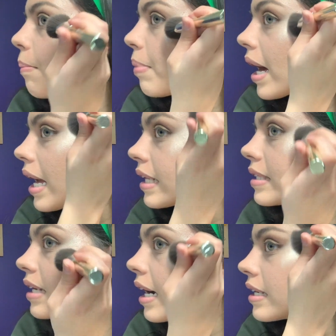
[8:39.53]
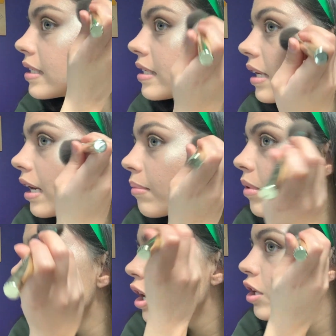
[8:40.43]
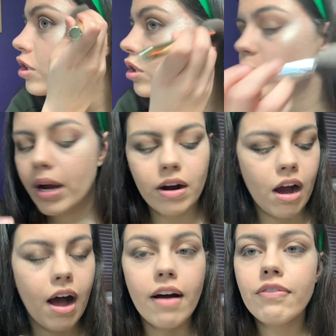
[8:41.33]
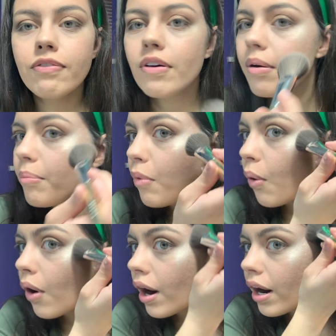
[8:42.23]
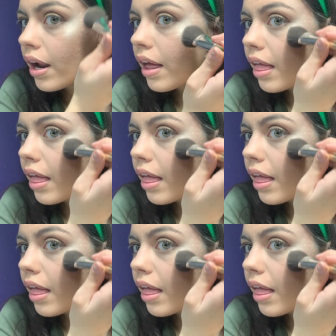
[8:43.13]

but it does seem to wear off more